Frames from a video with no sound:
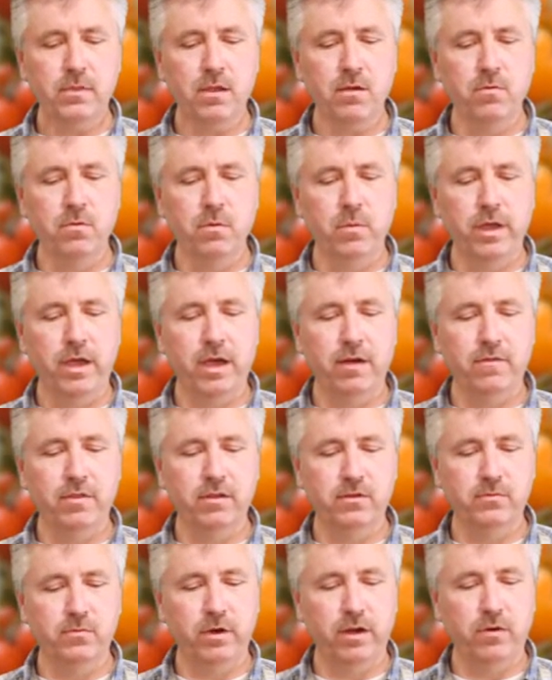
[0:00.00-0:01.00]
when we have
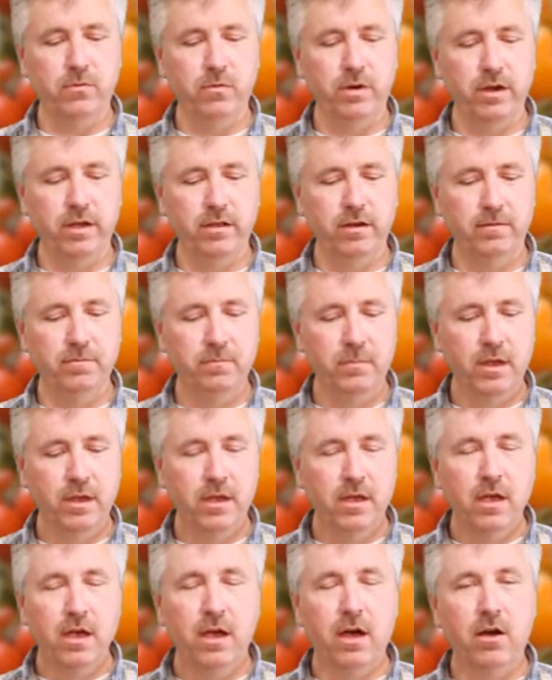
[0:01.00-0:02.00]
this wet weather.
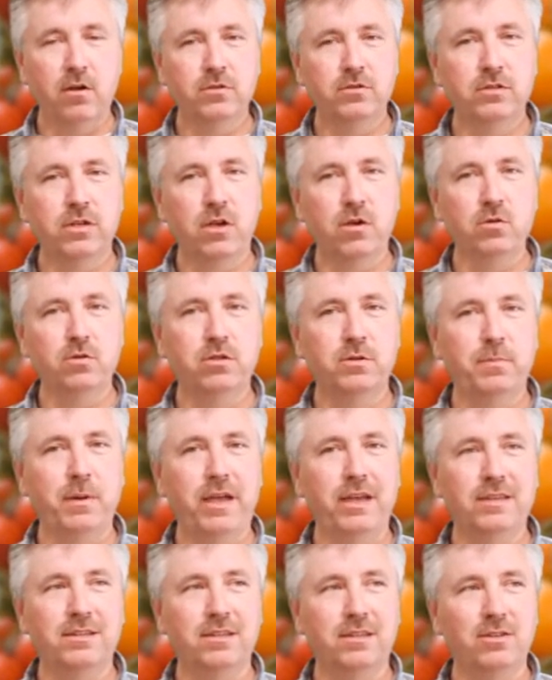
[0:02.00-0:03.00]
Also,
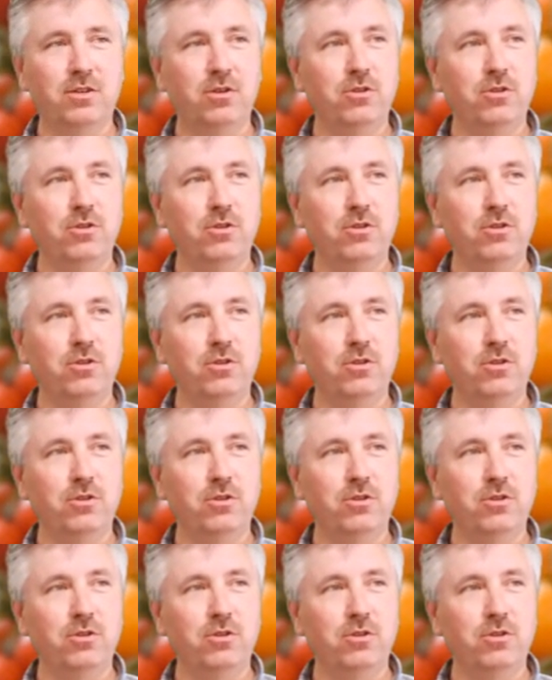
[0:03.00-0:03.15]
spacing.